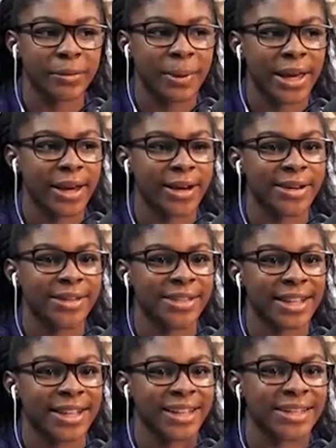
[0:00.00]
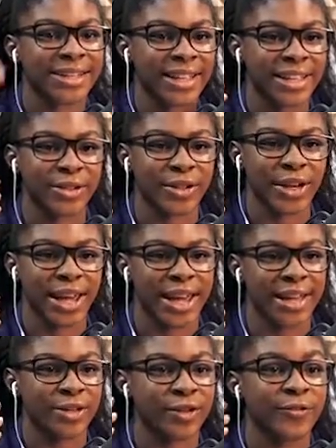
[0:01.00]
your peers and it's kids your
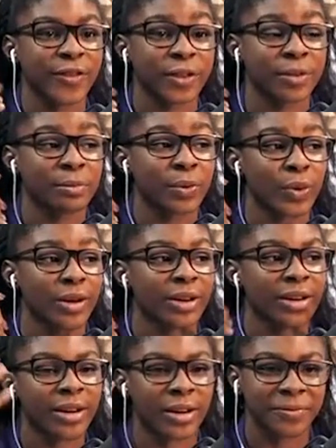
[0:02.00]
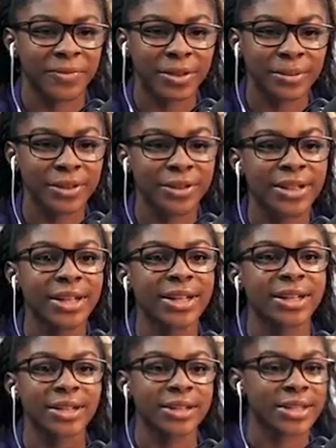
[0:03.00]
age, you feel more comfortable
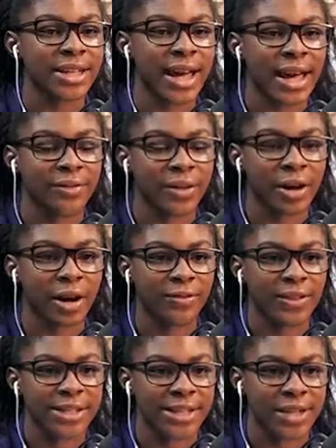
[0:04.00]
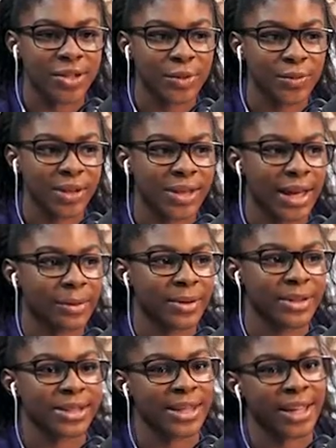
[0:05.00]
to have a conversation with them
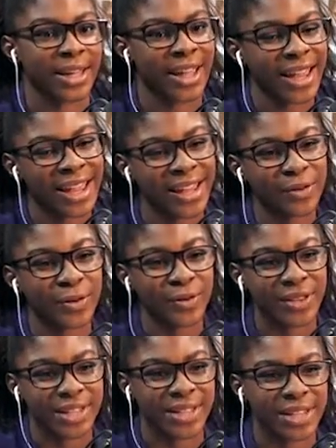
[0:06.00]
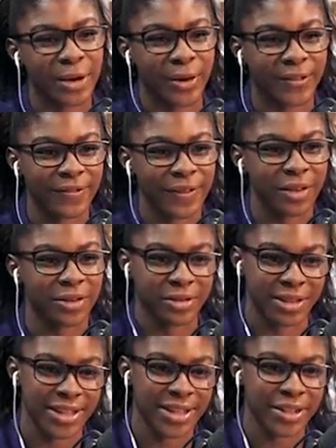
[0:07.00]
and say, hey, this is how I feel
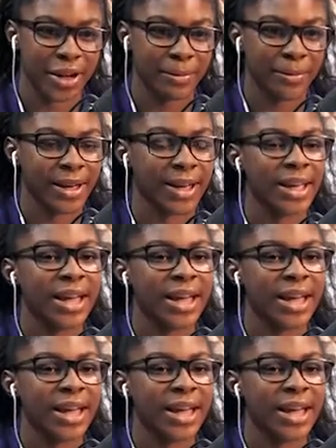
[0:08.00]
on this topic.